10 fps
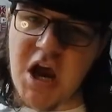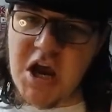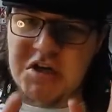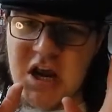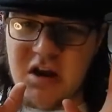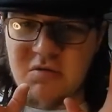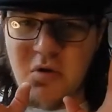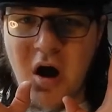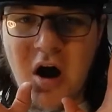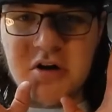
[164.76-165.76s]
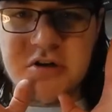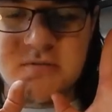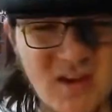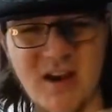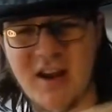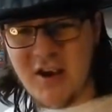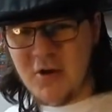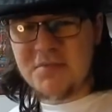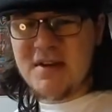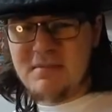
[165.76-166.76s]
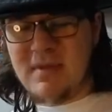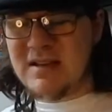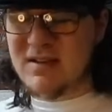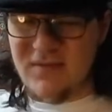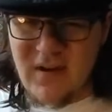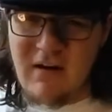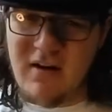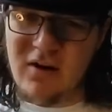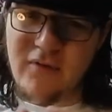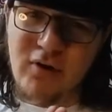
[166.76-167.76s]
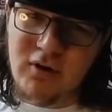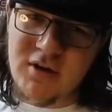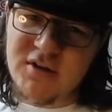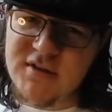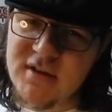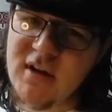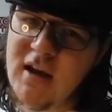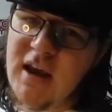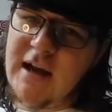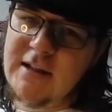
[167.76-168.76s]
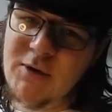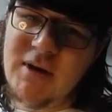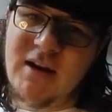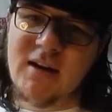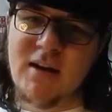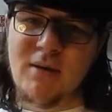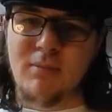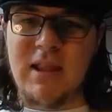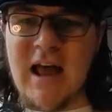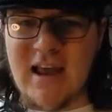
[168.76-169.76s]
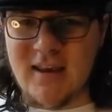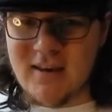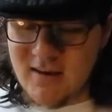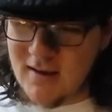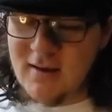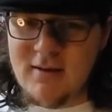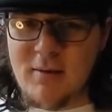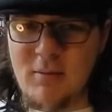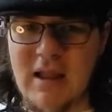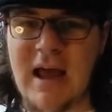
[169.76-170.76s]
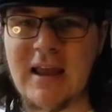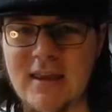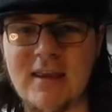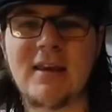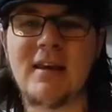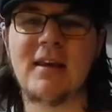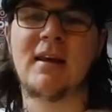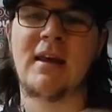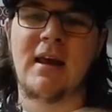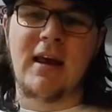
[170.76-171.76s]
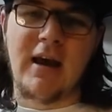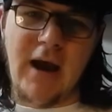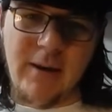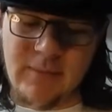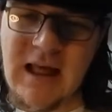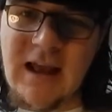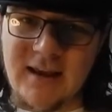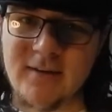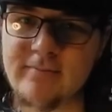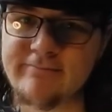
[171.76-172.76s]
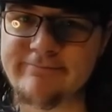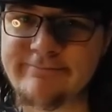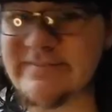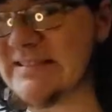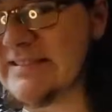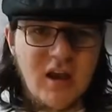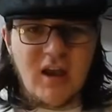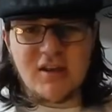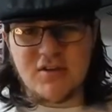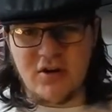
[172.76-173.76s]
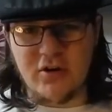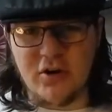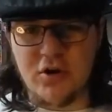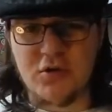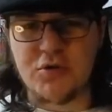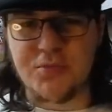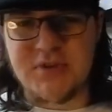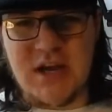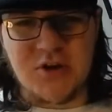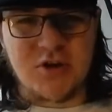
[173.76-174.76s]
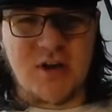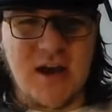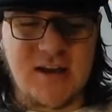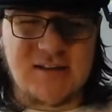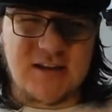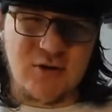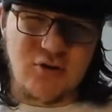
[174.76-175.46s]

a 10 watt. And it comes in a massive variant of colours, including black, black, and black. It's got all your usual protection, 8 second